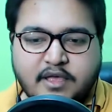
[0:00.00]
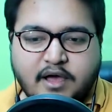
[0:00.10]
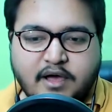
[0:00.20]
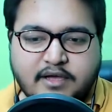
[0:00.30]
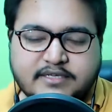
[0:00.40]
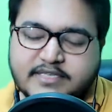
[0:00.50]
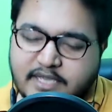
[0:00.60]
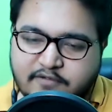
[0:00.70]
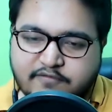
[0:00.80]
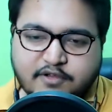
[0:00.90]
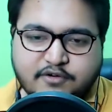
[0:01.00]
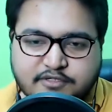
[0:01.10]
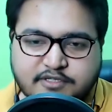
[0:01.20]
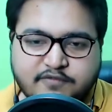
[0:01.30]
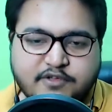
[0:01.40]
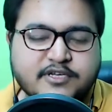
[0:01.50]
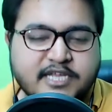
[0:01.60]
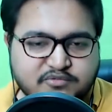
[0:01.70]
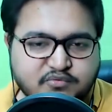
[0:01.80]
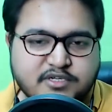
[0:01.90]
Yeah, of course, if your
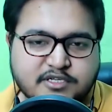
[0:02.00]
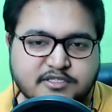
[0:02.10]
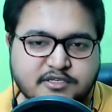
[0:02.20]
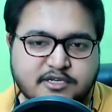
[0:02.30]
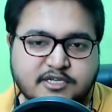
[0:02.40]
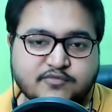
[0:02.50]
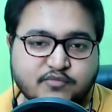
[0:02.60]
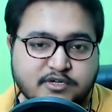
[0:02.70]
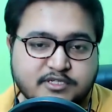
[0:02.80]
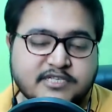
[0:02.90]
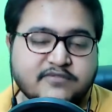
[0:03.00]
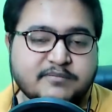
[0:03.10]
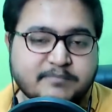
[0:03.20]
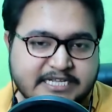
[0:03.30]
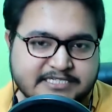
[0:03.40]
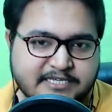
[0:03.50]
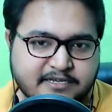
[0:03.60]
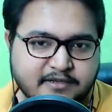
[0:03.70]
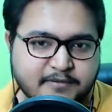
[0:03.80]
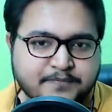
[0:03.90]
network is good, it works even
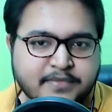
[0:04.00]
better.